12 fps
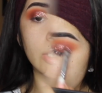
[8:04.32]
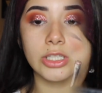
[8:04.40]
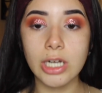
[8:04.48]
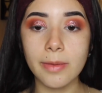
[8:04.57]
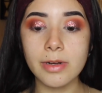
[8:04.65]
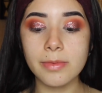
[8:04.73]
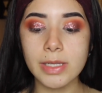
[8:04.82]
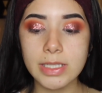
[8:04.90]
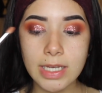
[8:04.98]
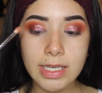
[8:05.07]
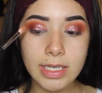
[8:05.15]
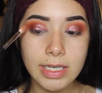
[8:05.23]
So I'm going to be
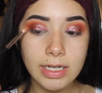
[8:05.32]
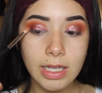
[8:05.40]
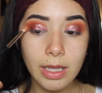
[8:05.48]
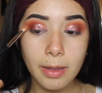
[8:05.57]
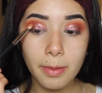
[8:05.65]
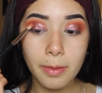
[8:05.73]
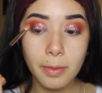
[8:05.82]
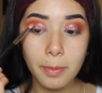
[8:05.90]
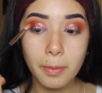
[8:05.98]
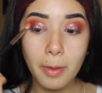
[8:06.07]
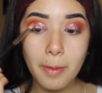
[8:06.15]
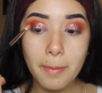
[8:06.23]
taking
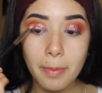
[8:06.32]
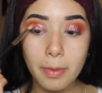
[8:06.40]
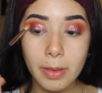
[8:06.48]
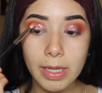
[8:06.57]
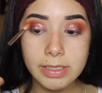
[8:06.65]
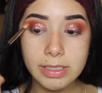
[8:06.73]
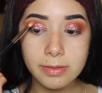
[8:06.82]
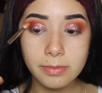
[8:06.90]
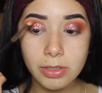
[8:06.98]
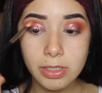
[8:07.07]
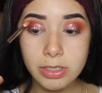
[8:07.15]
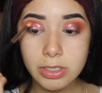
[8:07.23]
a blending
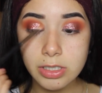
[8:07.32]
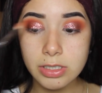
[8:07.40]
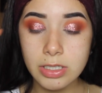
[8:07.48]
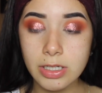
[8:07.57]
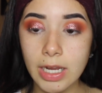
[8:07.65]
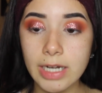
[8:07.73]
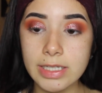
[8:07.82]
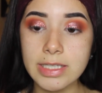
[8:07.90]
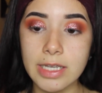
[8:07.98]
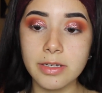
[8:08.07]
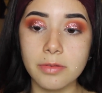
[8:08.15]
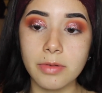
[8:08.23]
brush just to kind of
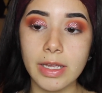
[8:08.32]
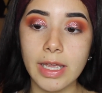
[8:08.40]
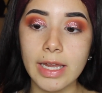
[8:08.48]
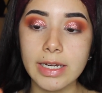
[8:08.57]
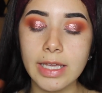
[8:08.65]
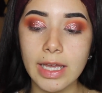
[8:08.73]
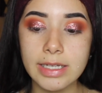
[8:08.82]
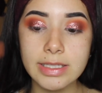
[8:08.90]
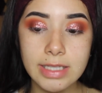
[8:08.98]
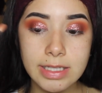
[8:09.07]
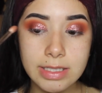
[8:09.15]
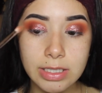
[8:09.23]
take away any
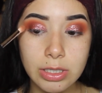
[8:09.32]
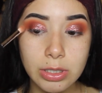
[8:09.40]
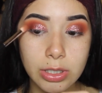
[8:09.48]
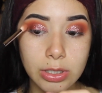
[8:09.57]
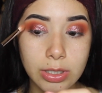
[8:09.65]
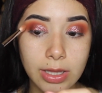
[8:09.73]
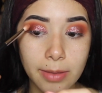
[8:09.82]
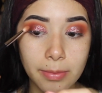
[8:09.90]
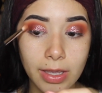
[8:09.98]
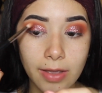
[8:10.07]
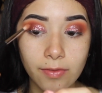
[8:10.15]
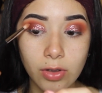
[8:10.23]
excess glitter that
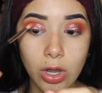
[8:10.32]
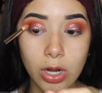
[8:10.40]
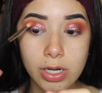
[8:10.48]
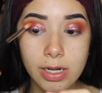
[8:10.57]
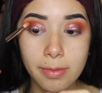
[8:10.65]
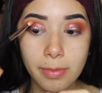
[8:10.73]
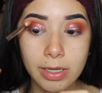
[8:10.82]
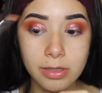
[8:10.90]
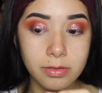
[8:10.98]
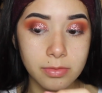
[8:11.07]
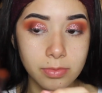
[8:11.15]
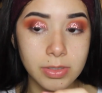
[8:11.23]
may have gotten in my
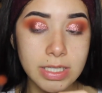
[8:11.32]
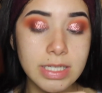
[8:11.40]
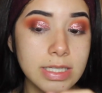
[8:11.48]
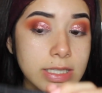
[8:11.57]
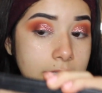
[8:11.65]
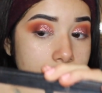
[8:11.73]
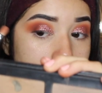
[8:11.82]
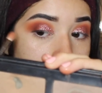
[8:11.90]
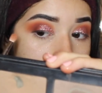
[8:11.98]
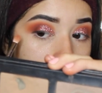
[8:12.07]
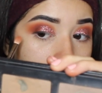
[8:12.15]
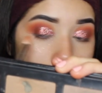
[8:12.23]
crease,
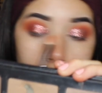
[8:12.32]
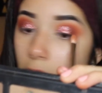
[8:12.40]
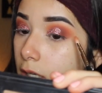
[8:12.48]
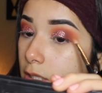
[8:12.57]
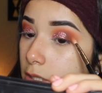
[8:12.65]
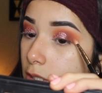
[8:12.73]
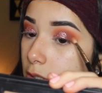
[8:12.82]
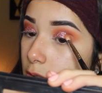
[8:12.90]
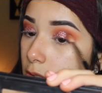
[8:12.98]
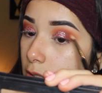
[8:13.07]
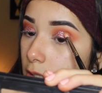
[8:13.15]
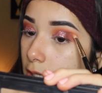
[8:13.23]
because it
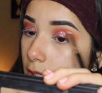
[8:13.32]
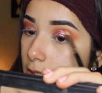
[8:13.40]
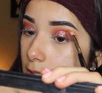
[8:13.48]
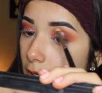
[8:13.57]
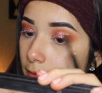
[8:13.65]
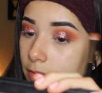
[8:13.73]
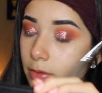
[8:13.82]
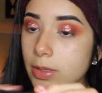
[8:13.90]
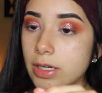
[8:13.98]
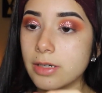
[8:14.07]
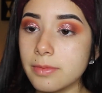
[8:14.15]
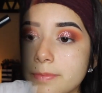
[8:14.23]
usually gets
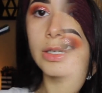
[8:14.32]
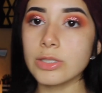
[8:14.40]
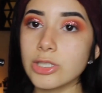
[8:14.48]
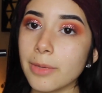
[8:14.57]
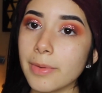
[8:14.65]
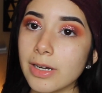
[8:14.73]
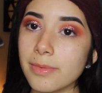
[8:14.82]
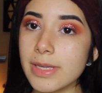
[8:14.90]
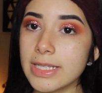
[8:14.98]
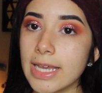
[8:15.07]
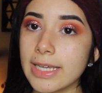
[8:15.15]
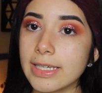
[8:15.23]
everywhere. So I'm going to
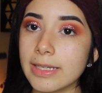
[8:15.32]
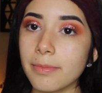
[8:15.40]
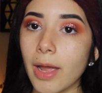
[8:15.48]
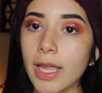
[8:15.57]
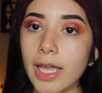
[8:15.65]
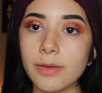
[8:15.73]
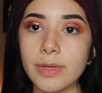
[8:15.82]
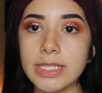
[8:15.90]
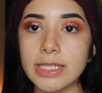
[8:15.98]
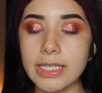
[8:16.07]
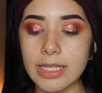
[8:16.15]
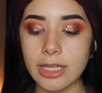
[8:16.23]
be taking my
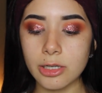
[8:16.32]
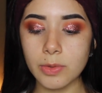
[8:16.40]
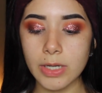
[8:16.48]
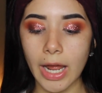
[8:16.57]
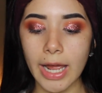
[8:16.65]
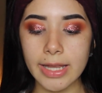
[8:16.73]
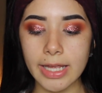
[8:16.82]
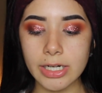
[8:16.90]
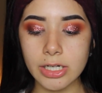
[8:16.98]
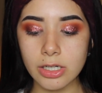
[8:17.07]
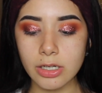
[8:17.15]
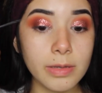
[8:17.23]
NYC liquid
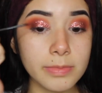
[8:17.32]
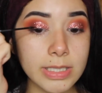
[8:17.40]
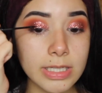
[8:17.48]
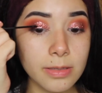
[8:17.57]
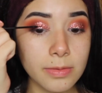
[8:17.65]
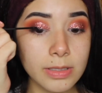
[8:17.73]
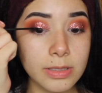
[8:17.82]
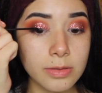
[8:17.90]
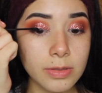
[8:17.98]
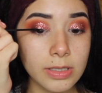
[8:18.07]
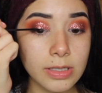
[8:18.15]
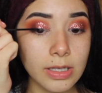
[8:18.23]
eyeliner. I'm just going to be
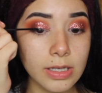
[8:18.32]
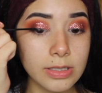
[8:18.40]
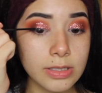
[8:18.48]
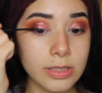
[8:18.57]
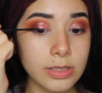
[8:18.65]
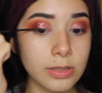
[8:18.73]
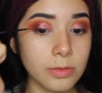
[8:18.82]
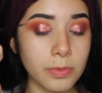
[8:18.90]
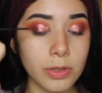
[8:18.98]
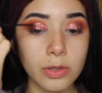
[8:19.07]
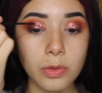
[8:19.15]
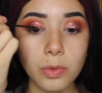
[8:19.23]
doing a
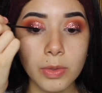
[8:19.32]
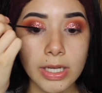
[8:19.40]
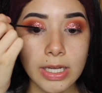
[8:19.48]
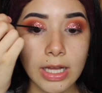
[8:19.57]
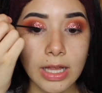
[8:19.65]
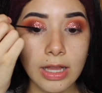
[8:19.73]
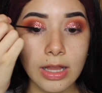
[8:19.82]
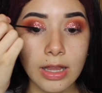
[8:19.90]
super quick